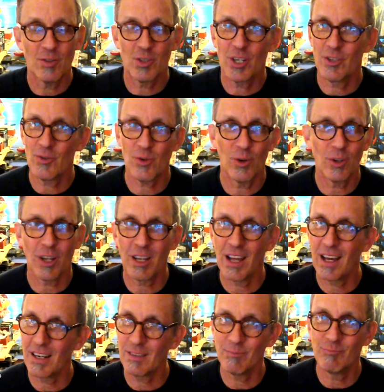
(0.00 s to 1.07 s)
control
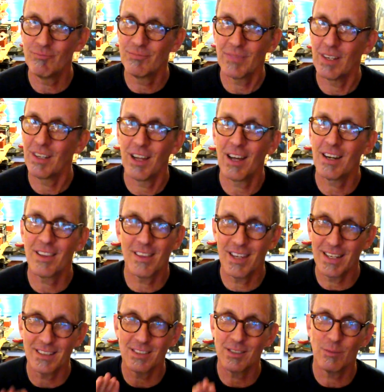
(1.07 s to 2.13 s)
a lot of
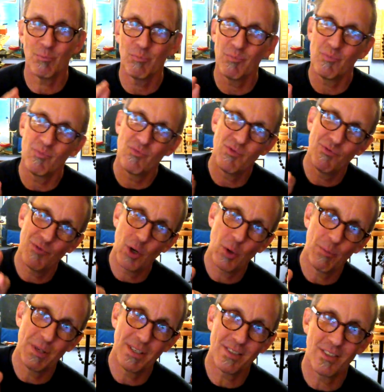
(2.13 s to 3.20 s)
things. The
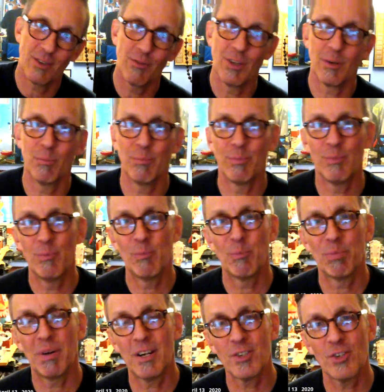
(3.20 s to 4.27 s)
firmness of the
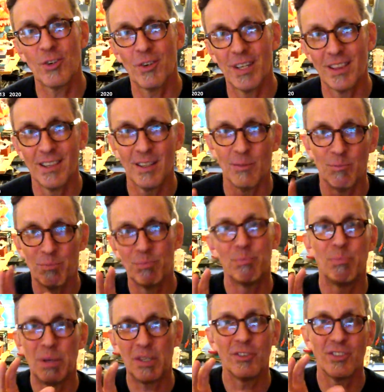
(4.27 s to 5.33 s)
pressure and the
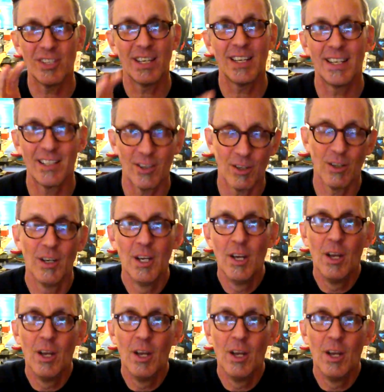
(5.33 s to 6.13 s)
pulsating or